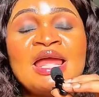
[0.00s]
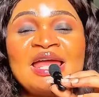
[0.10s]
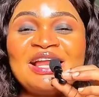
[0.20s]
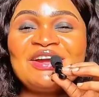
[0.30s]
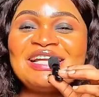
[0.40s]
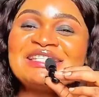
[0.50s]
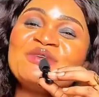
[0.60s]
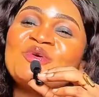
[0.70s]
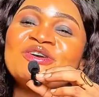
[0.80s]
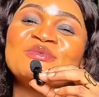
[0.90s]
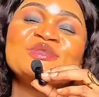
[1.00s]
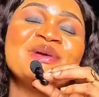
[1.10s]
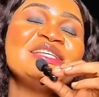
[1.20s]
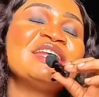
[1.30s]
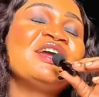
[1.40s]
Hello guys, and welcome to
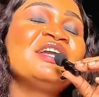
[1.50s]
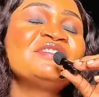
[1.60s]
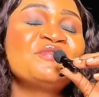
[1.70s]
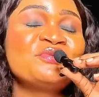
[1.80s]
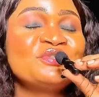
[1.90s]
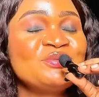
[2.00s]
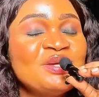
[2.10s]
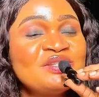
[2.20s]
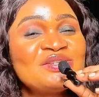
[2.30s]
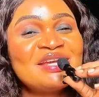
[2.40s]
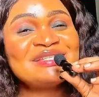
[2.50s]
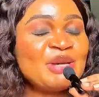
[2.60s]
my channel. How is everyone doing today?